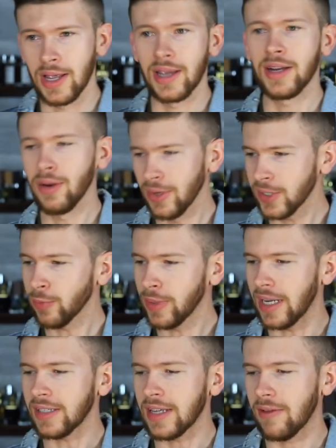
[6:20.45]
You know, this one
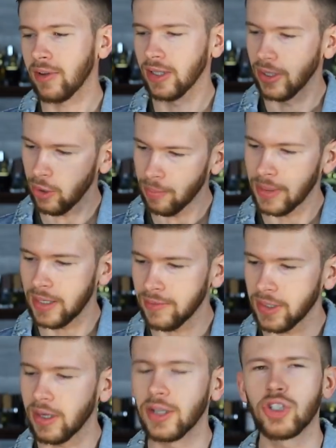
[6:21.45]
does have a little bit of
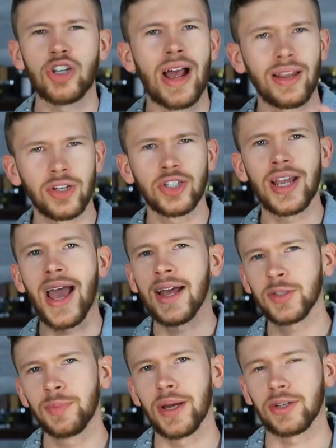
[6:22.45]
a, a challenging
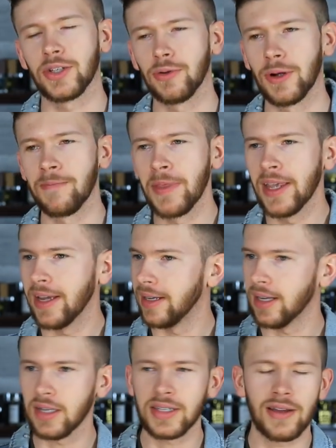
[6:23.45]
aspect to it. It
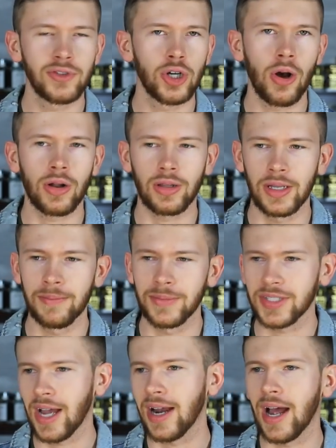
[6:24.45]
does have chocolate,
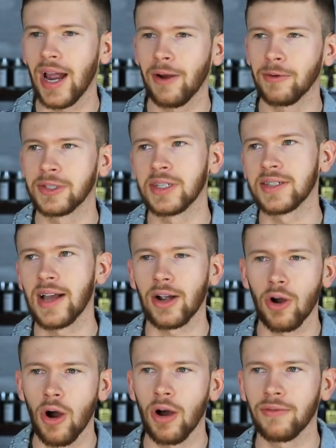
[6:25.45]
it's got iris, it's got
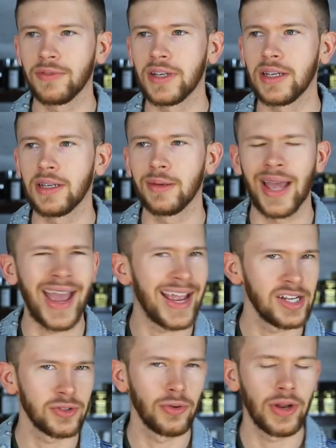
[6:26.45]
coffee,
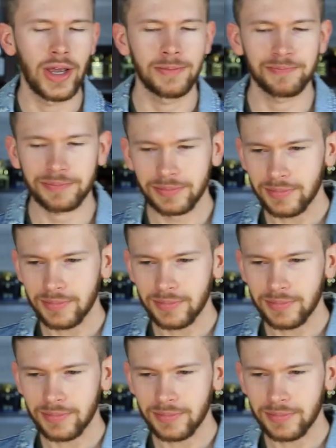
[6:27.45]
hazelnut,